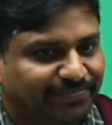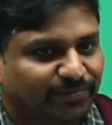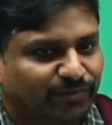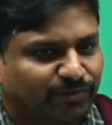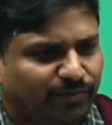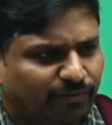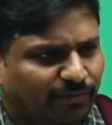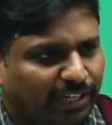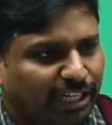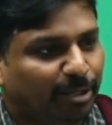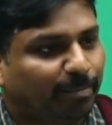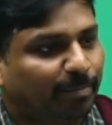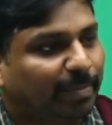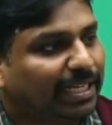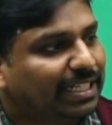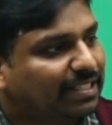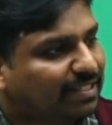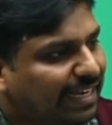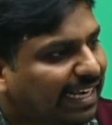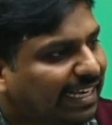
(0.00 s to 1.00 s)
Will it be
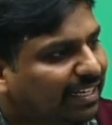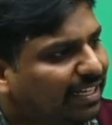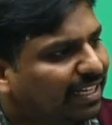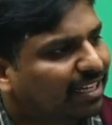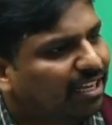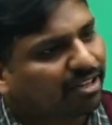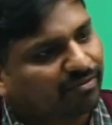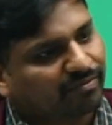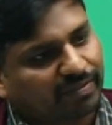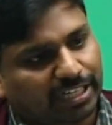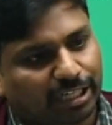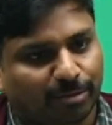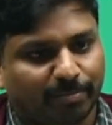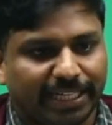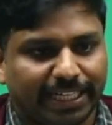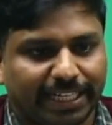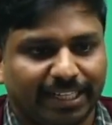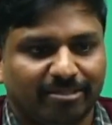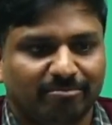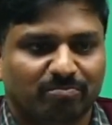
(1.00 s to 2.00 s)
static or will it be
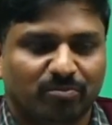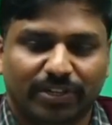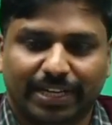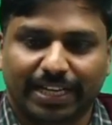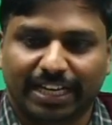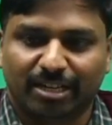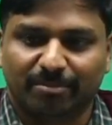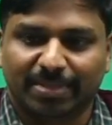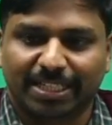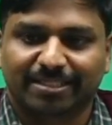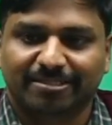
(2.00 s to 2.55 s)
dynamic?